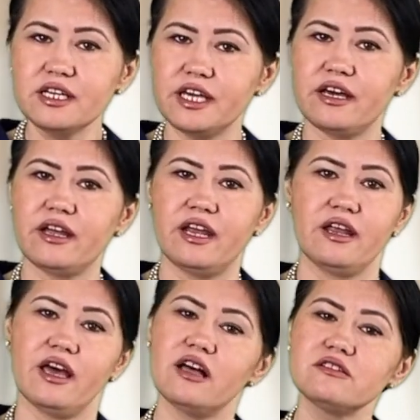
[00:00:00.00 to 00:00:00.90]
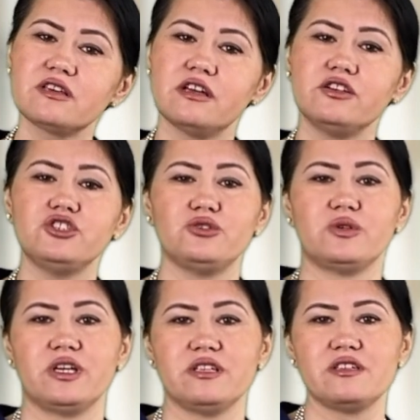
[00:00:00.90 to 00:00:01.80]
care and healthcare
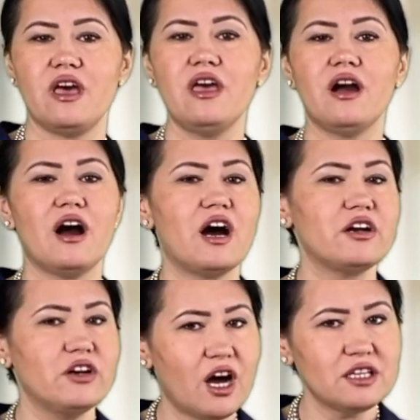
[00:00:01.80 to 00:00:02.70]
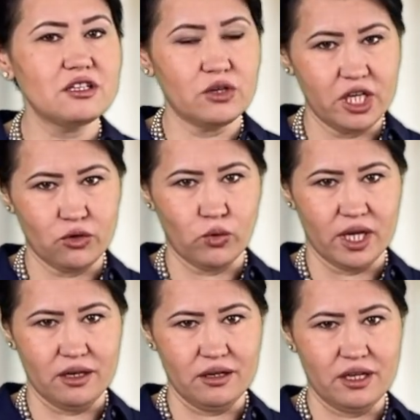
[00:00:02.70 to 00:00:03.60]
insurance are not
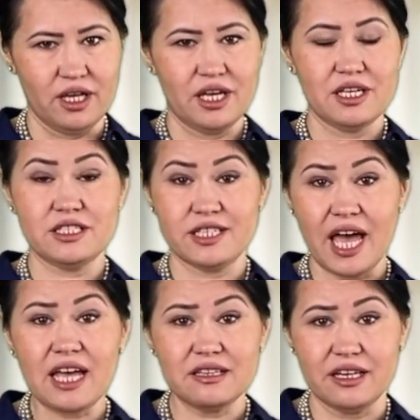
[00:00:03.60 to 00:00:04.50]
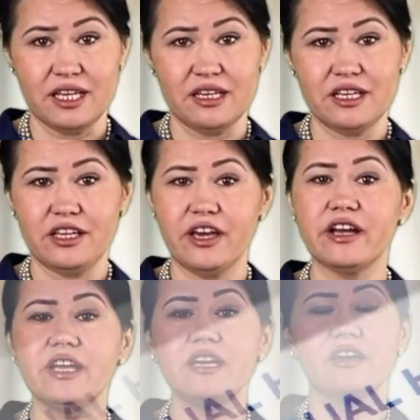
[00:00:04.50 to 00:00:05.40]
equal. Sadly, carrying